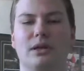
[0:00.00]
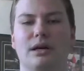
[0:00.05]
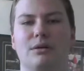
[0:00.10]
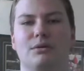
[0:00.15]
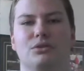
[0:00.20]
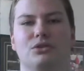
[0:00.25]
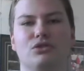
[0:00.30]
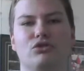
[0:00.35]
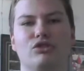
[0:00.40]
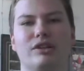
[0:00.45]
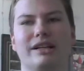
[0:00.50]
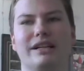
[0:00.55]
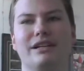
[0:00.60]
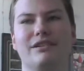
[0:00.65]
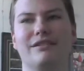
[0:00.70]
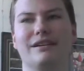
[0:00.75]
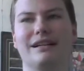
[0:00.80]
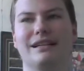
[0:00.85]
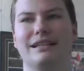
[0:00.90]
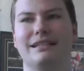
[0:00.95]
that was a
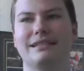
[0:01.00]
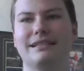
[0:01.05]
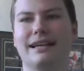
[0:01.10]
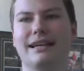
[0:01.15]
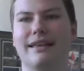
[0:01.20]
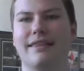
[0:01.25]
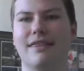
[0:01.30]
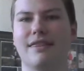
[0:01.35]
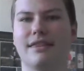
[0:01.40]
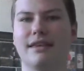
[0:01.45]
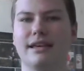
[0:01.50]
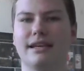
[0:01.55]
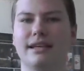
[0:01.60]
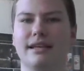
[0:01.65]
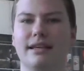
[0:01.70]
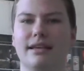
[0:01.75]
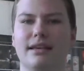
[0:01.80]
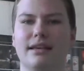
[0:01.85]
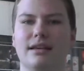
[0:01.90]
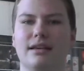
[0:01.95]
really, really sad
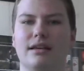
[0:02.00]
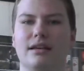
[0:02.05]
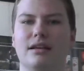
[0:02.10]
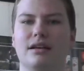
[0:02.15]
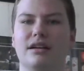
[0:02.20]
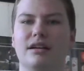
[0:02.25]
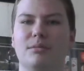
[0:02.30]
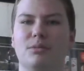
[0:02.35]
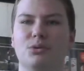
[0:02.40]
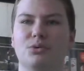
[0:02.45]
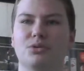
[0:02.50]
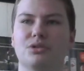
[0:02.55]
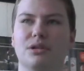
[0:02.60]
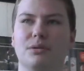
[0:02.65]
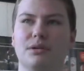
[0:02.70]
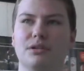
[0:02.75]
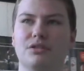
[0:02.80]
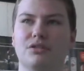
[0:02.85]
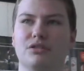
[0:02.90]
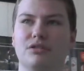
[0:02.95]
thing.
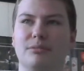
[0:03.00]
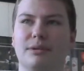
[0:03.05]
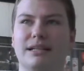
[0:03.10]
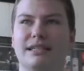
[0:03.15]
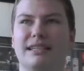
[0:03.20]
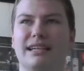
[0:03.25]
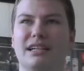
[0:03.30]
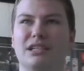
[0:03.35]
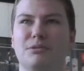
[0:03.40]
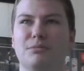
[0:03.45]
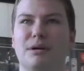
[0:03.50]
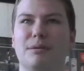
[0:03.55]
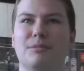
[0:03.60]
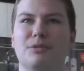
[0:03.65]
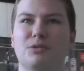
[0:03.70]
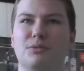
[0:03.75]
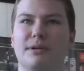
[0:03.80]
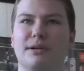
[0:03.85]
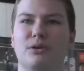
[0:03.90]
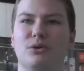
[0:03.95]
Also, I saw my dad's mum
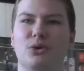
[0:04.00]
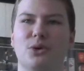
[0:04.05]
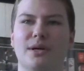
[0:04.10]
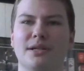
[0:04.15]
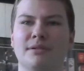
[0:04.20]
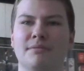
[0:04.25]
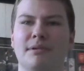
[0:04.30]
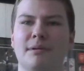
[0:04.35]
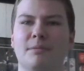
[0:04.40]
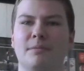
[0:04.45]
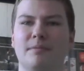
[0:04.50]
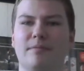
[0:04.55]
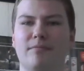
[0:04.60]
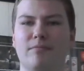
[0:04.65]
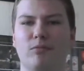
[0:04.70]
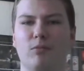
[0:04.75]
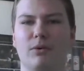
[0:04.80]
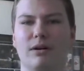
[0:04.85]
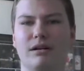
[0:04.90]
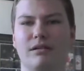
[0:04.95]
as well, who hasn't been
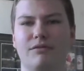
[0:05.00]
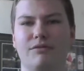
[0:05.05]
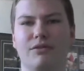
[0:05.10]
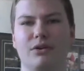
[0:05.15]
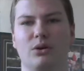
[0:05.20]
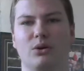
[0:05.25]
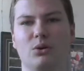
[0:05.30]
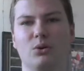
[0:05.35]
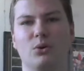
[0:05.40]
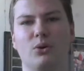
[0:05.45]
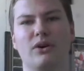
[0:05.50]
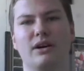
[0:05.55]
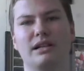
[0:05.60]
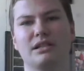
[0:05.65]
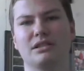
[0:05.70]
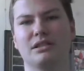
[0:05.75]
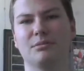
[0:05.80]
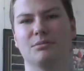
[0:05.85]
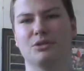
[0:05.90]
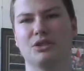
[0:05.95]
well for
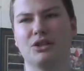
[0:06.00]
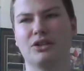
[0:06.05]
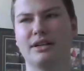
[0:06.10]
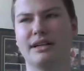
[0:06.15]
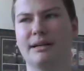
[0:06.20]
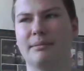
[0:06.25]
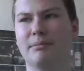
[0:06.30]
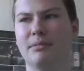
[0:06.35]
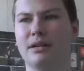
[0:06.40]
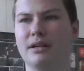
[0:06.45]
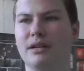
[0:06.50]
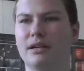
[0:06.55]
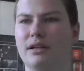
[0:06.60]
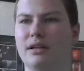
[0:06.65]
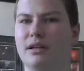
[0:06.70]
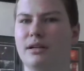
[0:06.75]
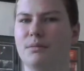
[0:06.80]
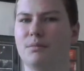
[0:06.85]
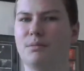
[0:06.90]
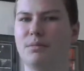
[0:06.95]
quite some time,
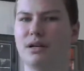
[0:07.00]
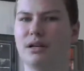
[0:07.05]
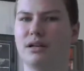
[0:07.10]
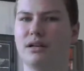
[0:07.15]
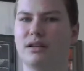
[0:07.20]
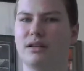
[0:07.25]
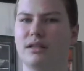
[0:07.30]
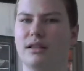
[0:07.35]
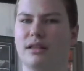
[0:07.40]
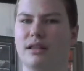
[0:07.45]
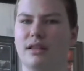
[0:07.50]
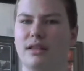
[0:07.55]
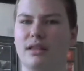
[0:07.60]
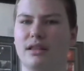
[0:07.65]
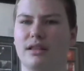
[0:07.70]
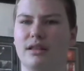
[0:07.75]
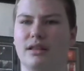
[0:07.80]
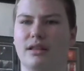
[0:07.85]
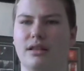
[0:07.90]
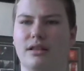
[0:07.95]
but
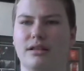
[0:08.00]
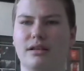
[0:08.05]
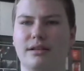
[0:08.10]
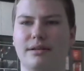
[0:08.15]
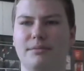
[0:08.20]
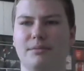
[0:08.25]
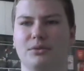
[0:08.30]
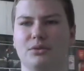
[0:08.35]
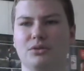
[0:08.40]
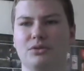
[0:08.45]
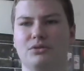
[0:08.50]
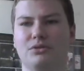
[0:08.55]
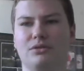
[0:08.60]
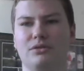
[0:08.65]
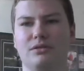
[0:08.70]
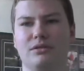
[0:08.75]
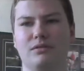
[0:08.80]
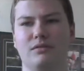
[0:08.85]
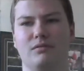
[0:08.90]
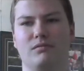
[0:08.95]
it was
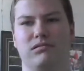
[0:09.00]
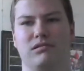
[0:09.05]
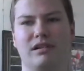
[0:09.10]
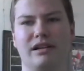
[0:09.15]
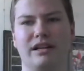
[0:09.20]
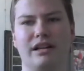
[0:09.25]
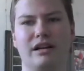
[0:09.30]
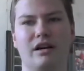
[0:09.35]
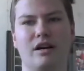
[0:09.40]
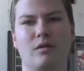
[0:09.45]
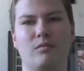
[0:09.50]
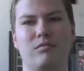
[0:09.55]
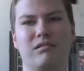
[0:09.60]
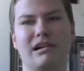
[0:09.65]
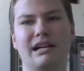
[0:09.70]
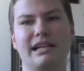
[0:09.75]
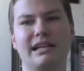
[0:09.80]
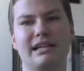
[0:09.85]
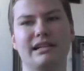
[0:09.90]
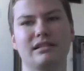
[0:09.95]
pretty
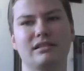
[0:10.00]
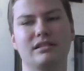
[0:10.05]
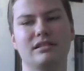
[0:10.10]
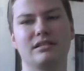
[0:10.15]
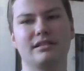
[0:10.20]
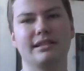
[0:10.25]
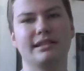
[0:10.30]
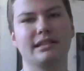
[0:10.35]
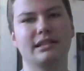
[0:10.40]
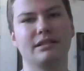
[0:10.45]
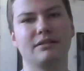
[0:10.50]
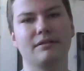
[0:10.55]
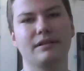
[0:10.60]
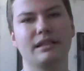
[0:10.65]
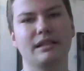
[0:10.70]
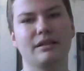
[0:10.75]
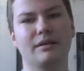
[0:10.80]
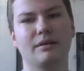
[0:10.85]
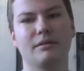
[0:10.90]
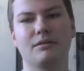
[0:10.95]
heartbreaking to see her
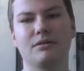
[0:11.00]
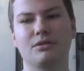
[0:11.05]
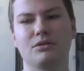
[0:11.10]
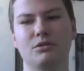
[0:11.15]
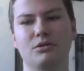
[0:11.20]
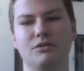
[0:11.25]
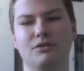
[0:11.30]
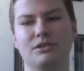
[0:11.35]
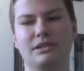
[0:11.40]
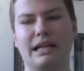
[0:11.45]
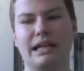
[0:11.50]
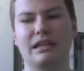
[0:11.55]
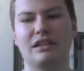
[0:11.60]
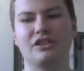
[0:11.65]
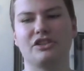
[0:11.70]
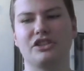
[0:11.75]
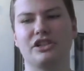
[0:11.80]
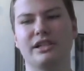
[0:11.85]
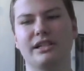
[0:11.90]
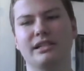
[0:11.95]
in the sort of state
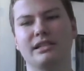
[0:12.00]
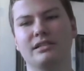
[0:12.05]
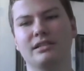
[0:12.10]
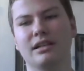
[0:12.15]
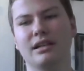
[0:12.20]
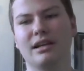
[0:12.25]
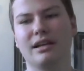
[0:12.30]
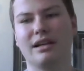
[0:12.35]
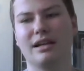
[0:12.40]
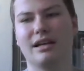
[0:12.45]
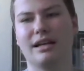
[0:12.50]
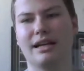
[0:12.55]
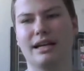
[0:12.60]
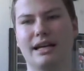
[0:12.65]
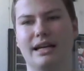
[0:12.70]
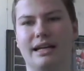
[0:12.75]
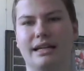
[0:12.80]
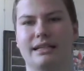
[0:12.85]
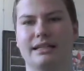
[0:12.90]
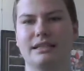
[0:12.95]
that she is.
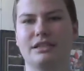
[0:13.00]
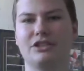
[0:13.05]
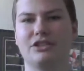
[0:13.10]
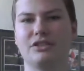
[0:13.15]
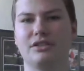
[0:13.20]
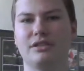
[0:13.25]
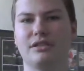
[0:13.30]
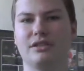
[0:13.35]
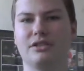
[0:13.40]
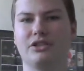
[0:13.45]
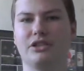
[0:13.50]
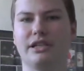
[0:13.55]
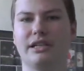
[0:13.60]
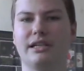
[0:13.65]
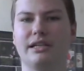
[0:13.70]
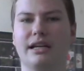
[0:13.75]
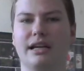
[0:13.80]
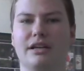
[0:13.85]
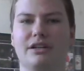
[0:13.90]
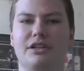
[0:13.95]
And
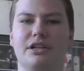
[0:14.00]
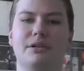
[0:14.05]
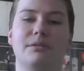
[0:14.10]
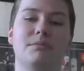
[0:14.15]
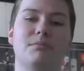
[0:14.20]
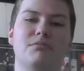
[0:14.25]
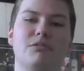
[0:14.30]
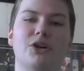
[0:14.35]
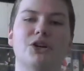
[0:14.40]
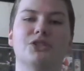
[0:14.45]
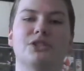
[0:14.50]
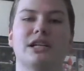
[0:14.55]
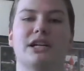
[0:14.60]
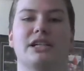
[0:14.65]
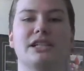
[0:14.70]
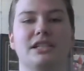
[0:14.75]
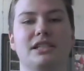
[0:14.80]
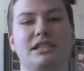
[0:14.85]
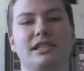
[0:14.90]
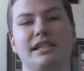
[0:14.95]
she burst out
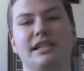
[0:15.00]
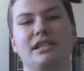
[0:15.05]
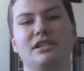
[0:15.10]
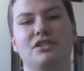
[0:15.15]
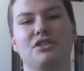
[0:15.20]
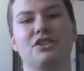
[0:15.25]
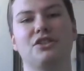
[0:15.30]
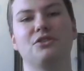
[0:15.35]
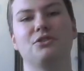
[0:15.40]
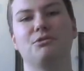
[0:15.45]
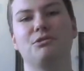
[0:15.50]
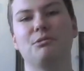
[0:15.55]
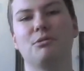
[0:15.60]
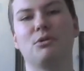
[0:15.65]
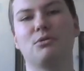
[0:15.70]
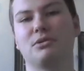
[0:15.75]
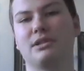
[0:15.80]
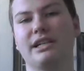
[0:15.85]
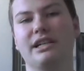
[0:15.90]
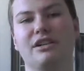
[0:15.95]
into tears as soon as we
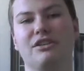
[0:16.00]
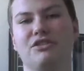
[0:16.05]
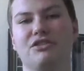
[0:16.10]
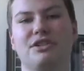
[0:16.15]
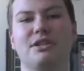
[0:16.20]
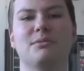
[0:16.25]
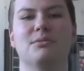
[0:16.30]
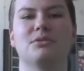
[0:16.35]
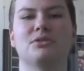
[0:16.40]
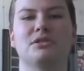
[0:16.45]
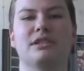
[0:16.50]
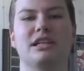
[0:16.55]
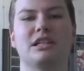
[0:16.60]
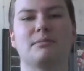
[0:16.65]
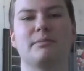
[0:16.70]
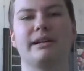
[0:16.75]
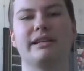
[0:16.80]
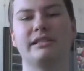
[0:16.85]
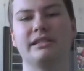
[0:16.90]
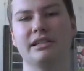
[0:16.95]
walked in because she wasn't
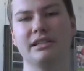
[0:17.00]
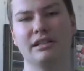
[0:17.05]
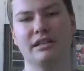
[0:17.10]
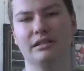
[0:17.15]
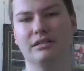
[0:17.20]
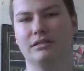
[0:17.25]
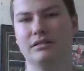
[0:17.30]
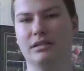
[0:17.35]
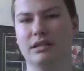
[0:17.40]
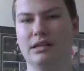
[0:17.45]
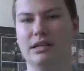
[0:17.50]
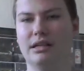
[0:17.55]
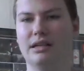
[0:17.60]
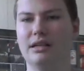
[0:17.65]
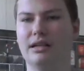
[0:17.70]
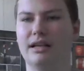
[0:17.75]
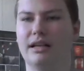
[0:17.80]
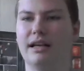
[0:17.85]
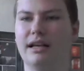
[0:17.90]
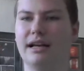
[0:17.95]
expecting us.
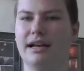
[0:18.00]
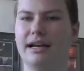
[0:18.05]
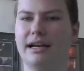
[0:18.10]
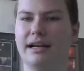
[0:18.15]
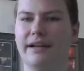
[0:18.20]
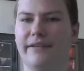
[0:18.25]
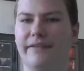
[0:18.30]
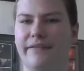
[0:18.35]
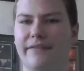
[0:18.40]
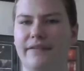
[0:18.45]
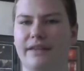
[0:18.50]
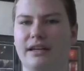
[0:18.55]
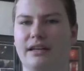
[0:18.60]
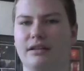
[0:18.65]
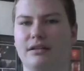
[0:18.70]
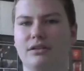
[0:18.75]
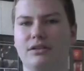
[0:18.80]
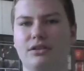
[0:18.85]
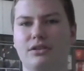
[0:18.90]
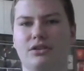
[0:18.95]
And it
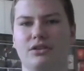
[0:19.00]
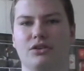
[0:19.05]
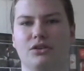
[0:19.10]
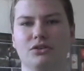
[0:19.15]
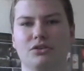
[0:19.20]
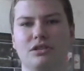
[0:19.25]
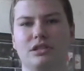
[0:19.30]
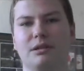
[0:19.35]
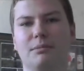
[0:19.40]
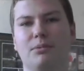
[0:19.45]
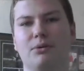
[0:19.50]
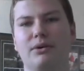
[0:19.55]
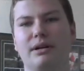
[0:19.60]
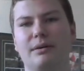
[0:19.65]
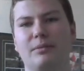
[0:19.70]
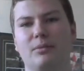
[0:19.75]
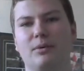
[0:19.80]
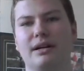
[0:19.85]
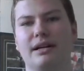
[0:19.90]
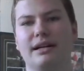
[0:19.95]
got to the
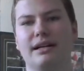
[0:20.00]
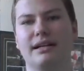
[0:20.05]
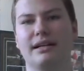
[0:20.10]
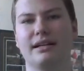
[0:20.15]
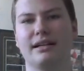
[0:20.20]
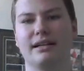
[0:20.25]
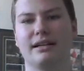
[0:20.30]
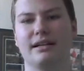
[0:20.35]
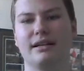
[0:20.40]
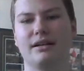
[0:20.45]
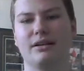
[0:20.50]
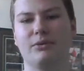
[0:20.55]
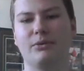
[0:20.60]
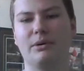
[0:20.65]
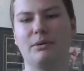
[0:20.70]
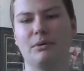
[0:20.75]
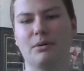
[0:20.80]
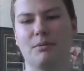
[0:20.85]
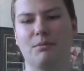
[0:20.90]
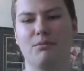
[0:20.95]
point where
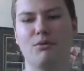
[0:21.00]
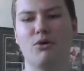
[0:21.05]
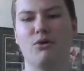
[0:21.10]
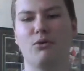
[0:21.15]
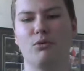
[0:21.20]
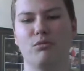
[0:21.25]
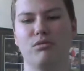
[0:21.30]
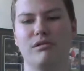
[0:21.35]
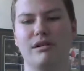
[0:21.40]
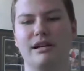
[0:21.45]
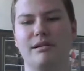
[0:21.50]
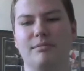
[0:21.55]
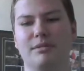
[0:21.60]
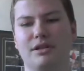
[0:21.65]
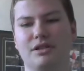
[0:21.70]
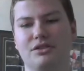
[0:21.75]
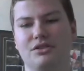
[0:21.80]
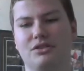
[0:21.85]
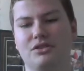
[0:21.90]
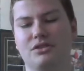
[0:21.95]
we were all pretty
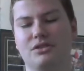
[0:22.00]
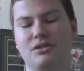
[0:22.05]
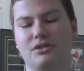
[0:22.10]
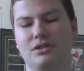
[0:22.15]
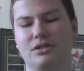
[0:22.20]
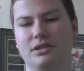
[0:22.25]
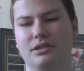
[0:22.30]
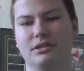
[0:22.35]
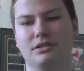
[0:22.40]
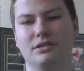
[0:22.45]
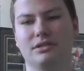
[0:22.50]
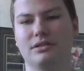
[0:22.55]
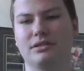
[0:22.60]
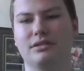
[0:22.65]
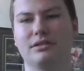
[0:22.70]
much just